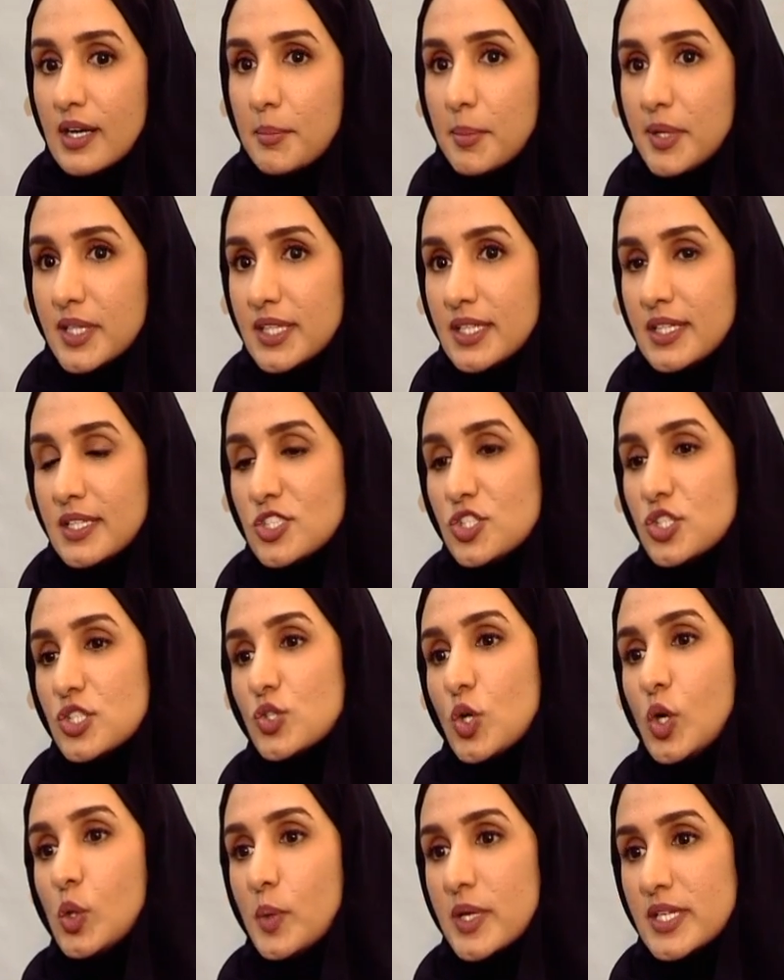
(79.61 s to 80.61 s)
but the thing is,
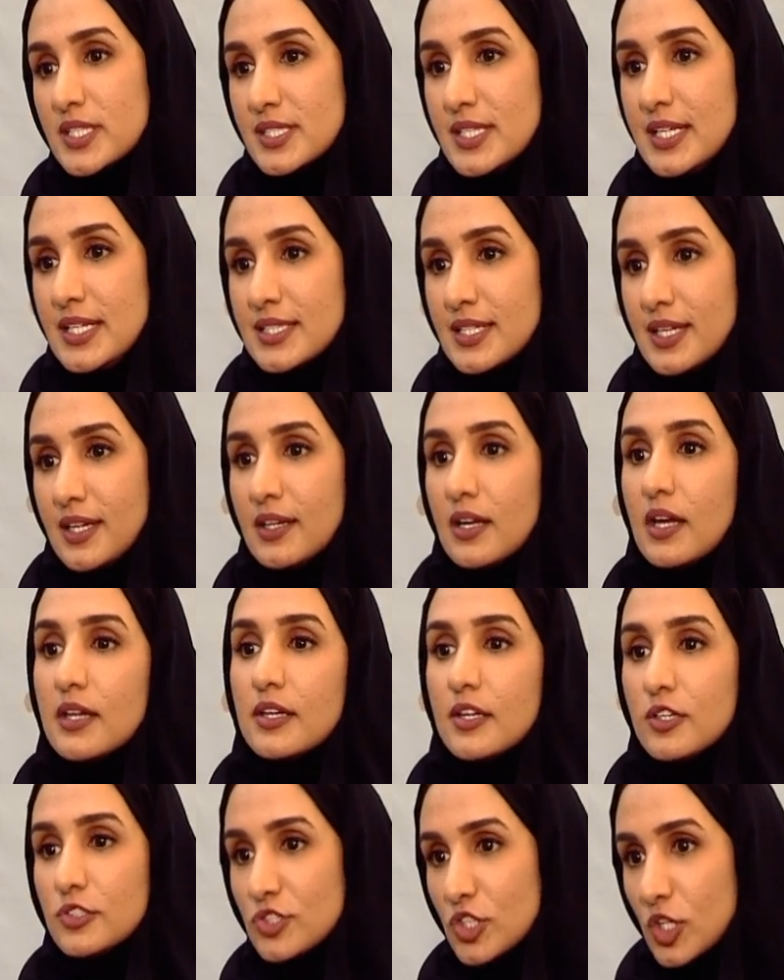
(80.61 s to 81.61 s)
she's always needing
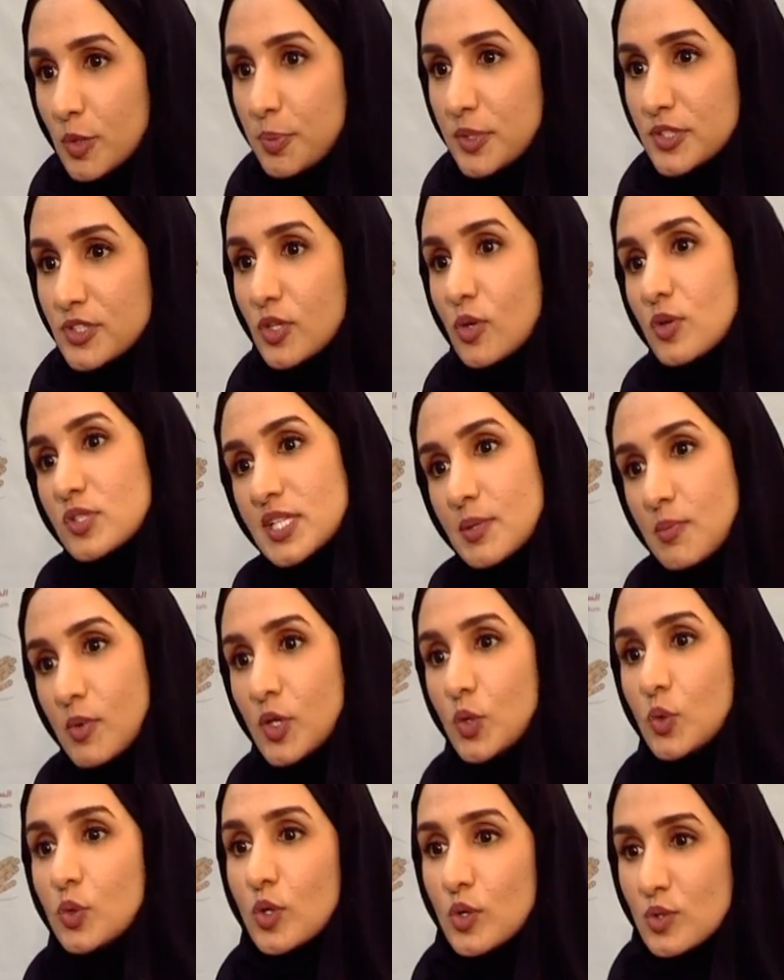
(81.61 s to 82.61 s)
an interpreter or
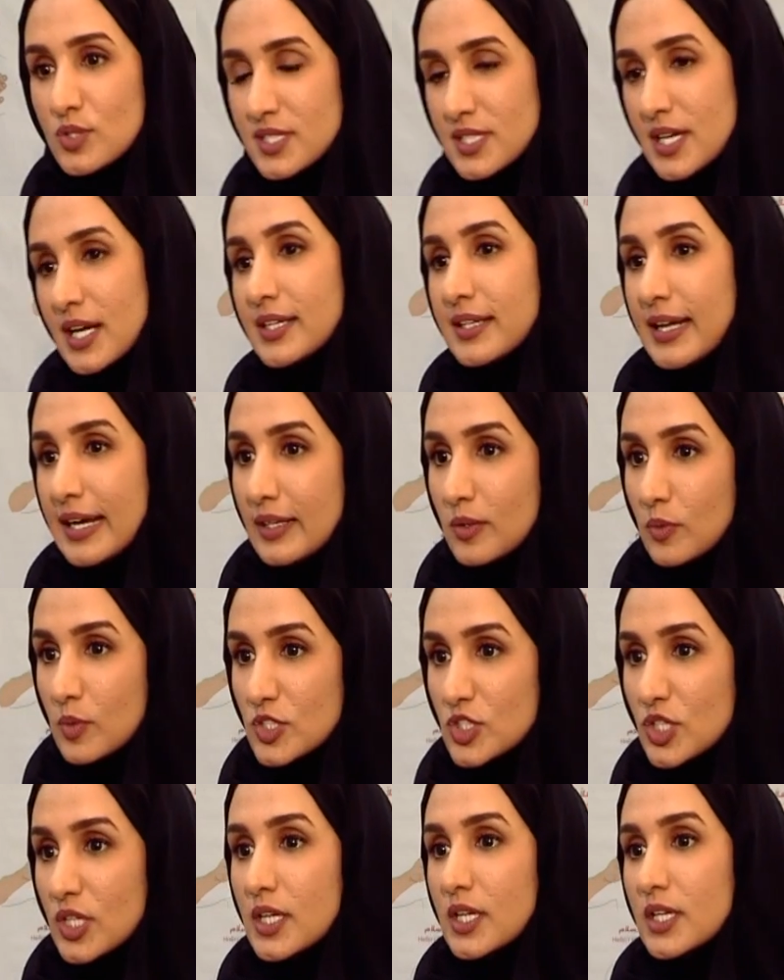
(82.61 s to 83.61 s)
someone who knows sign
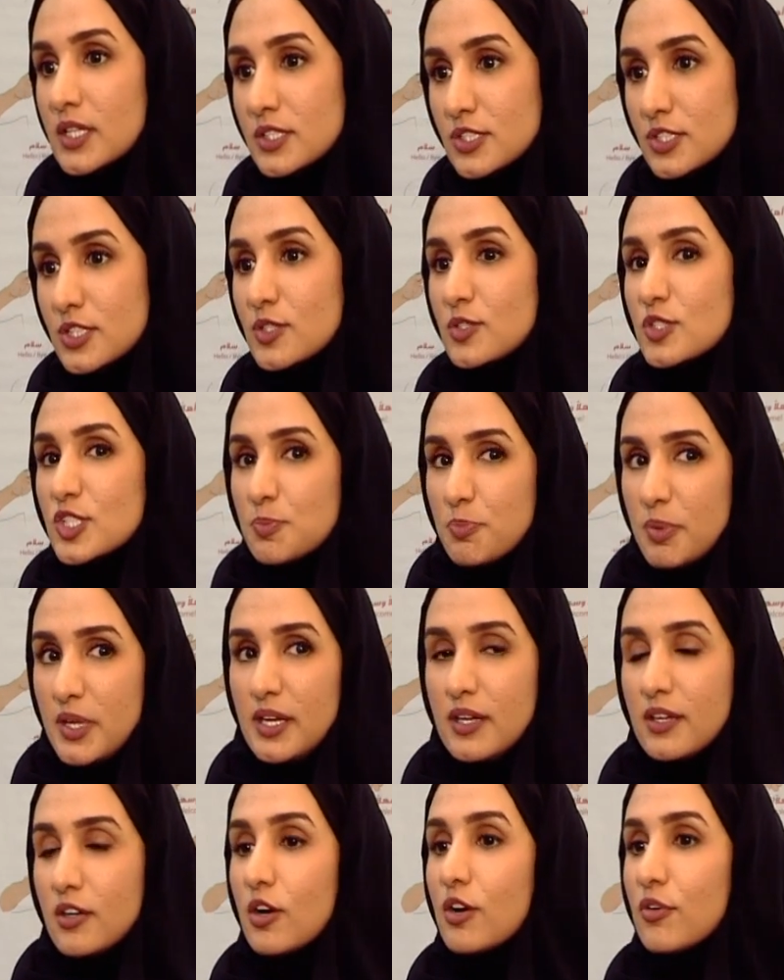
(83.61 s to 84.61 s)
language to
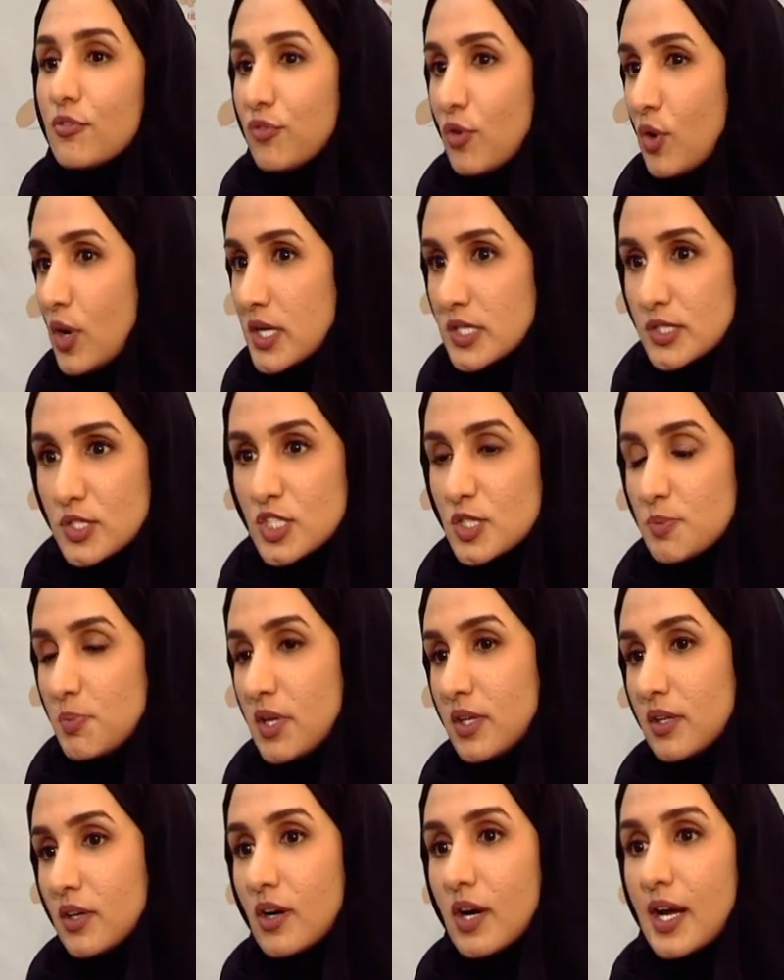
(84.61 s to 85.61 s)
speak her voice, to
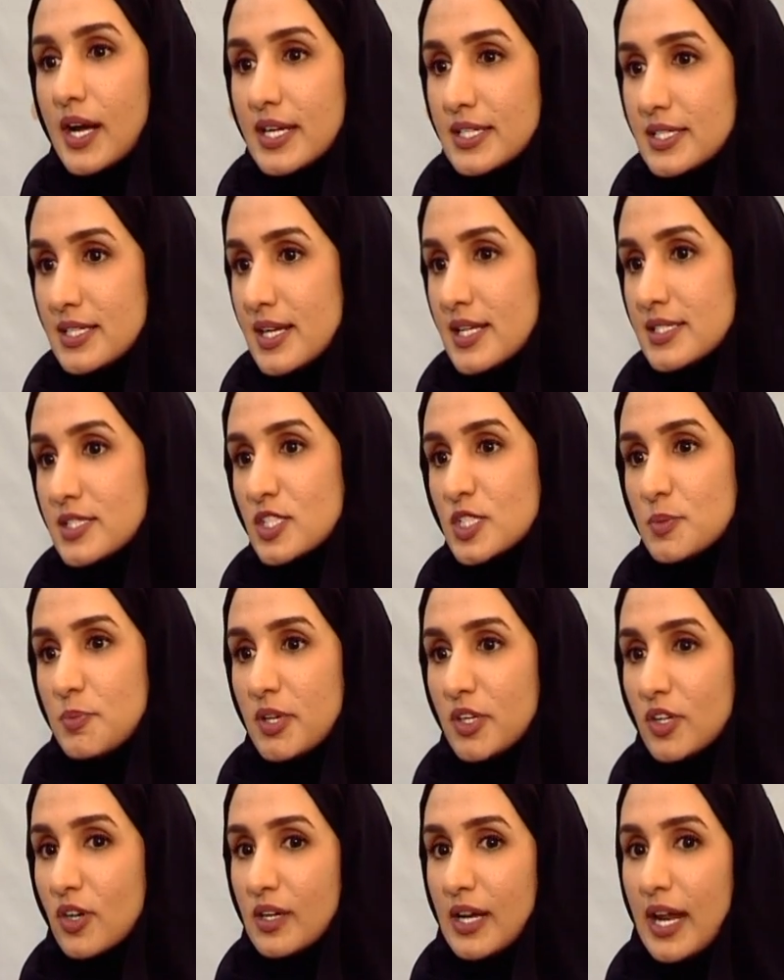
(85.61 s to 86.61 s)
speak her ideas, to
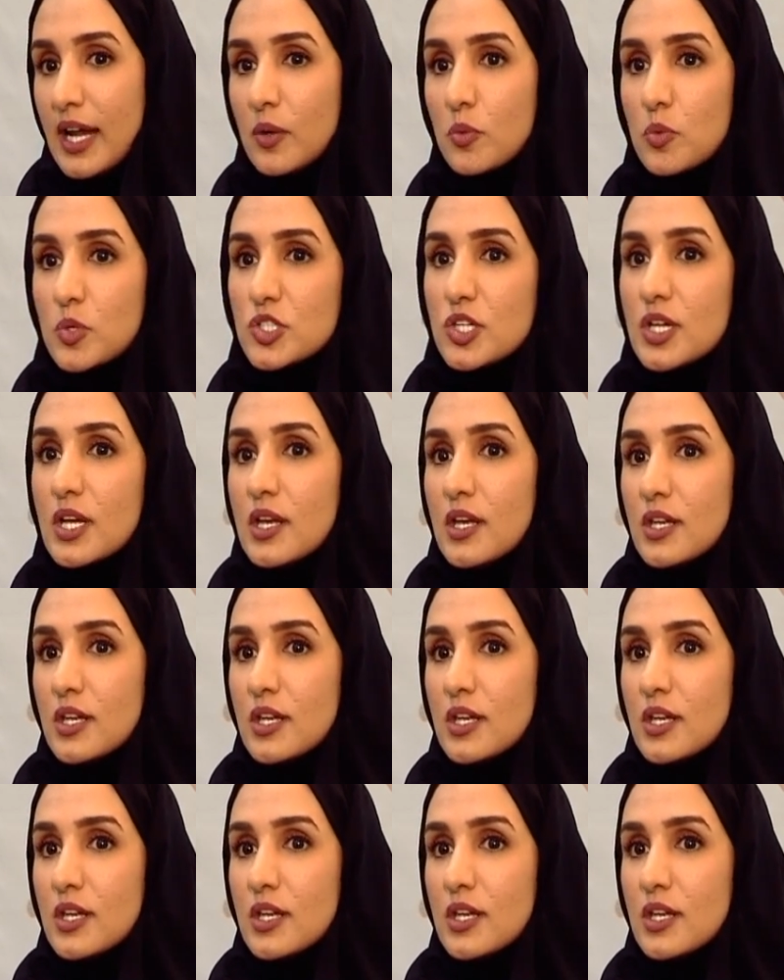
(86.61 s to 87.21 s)
speak her language.